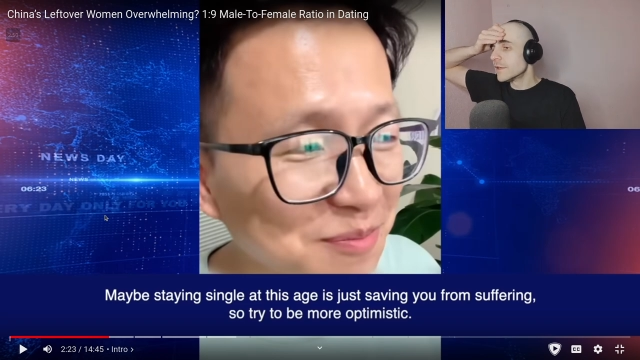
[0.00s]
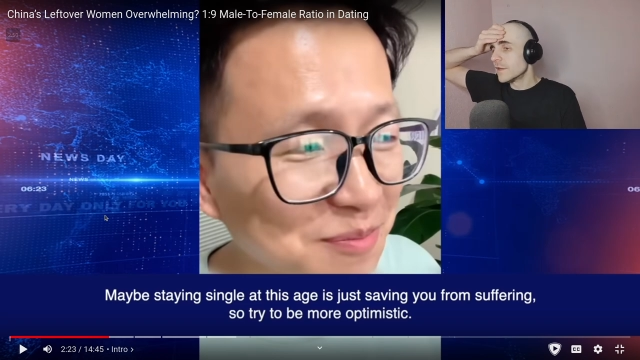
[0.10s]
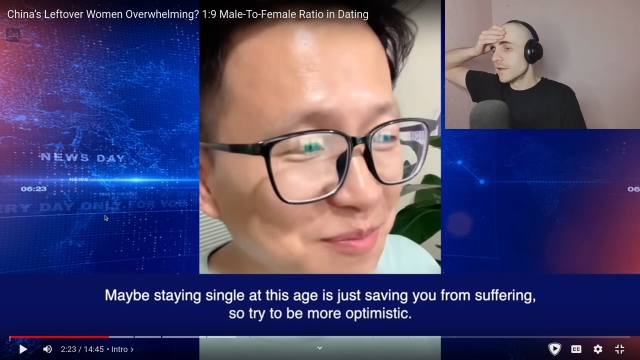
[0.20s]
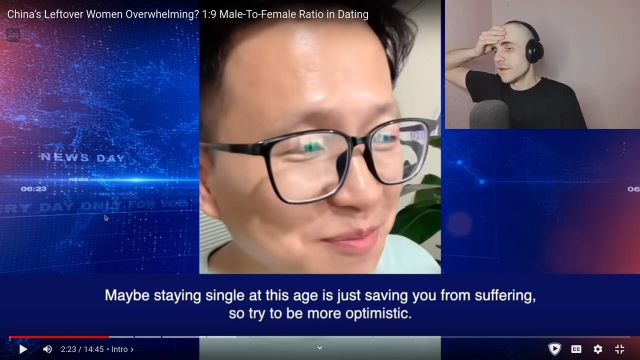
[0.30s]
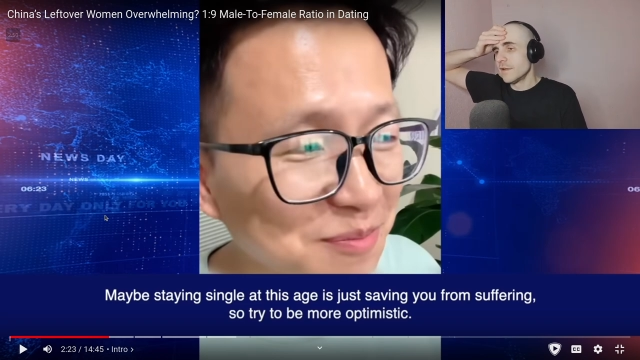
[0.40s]

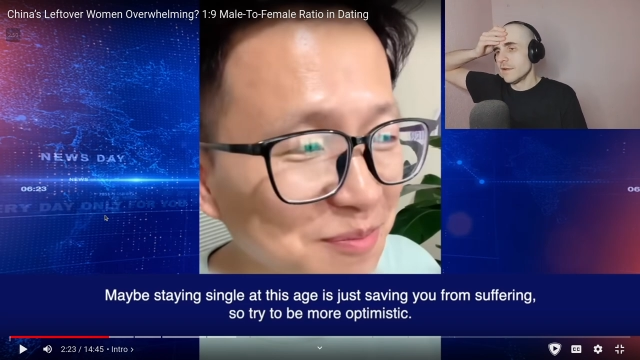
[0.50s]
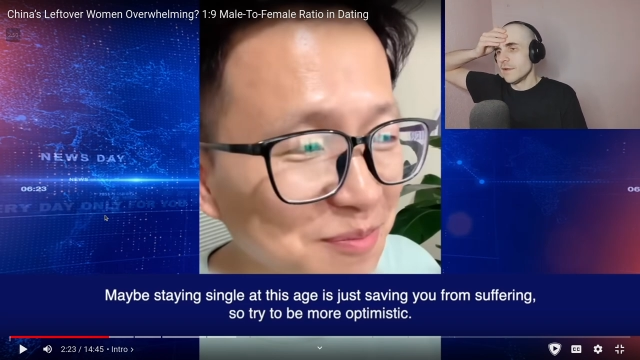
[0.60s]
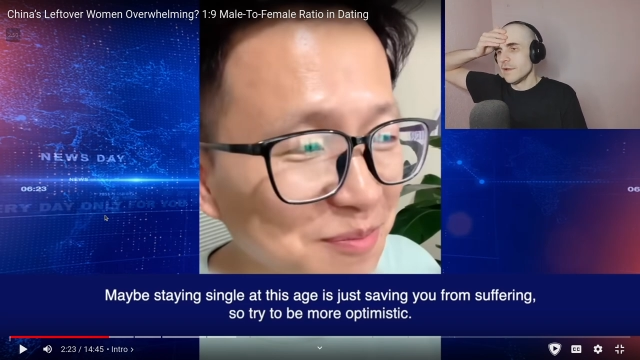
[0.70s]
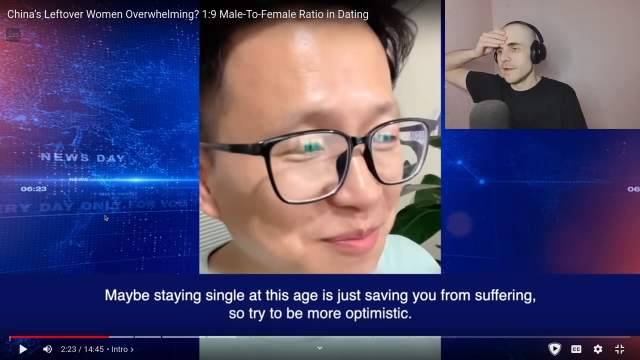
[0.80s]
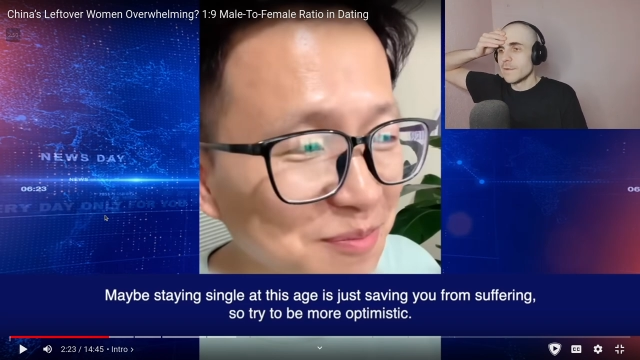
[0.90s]

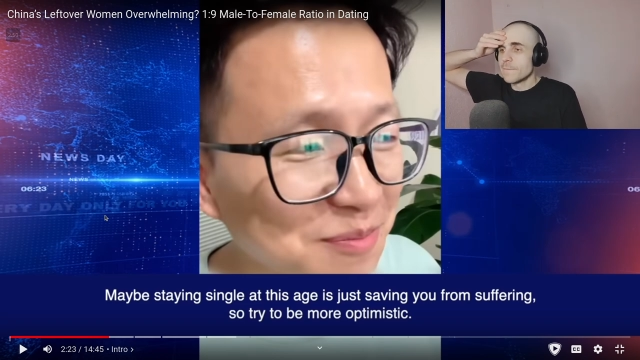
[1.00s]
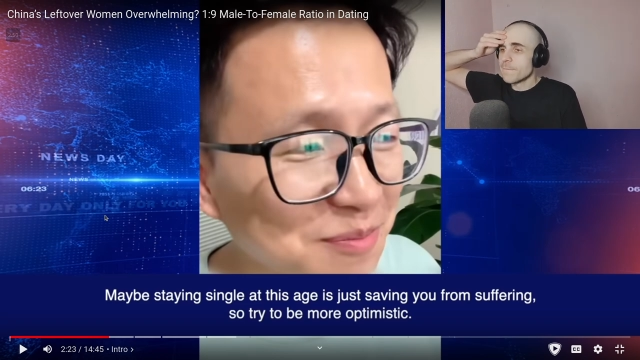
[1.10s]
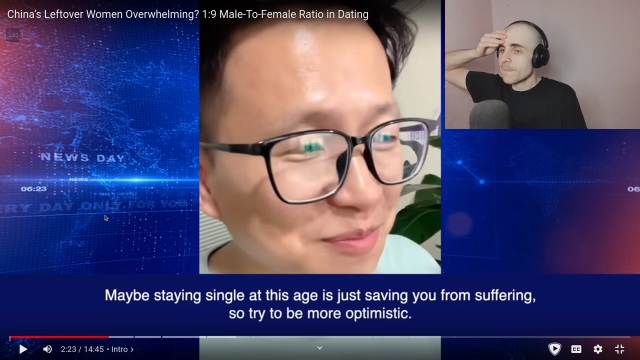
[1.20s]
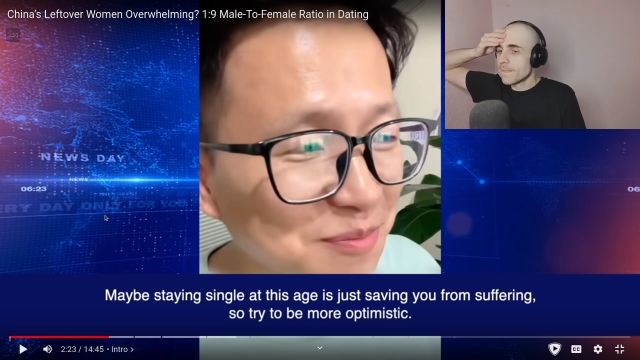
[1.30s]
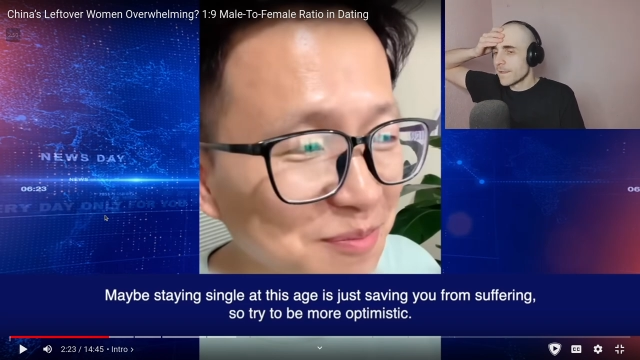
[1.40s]

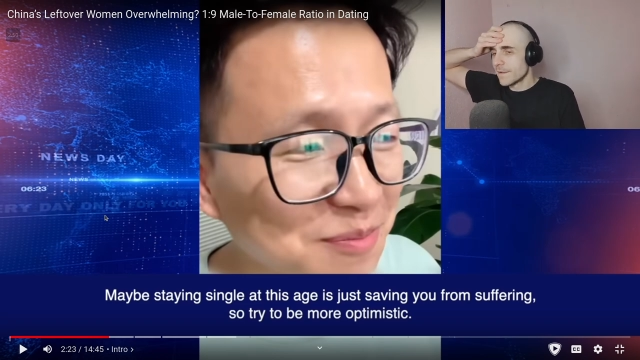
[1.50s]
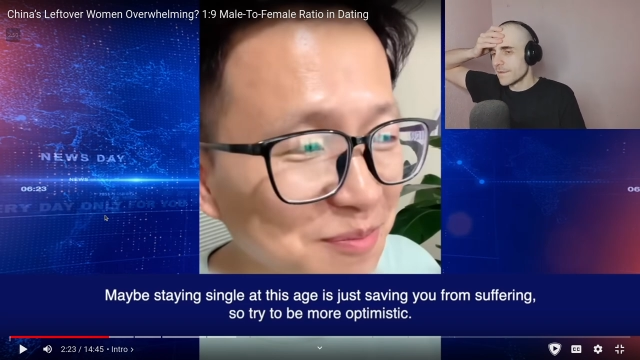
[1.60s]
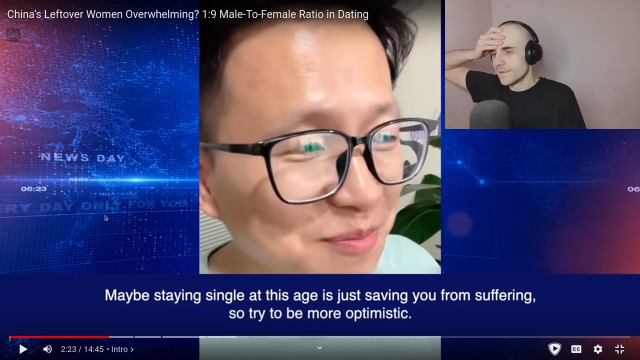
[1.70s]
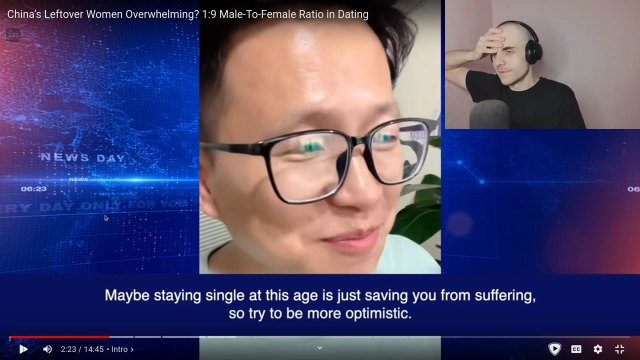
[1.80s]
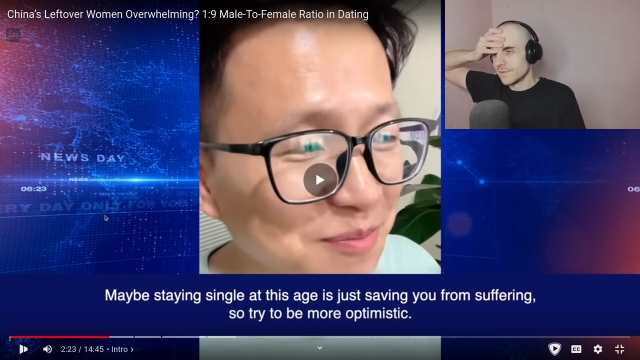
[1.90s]

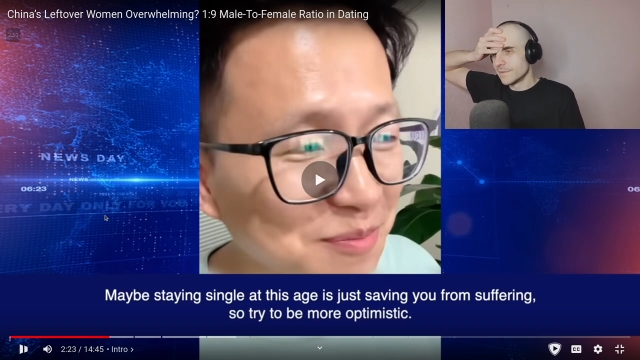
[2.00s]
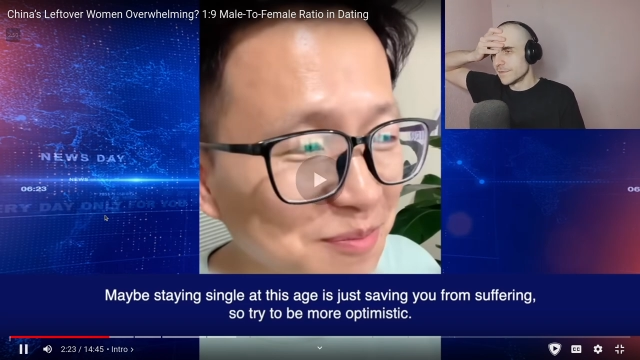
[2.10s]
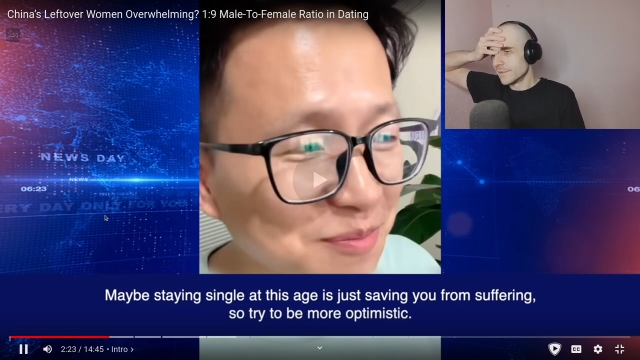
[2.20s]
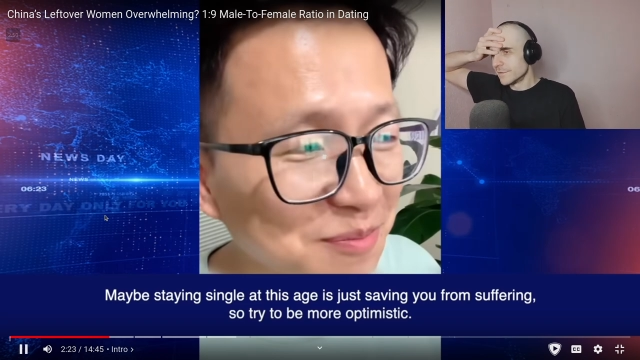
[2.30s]
Nothing is said.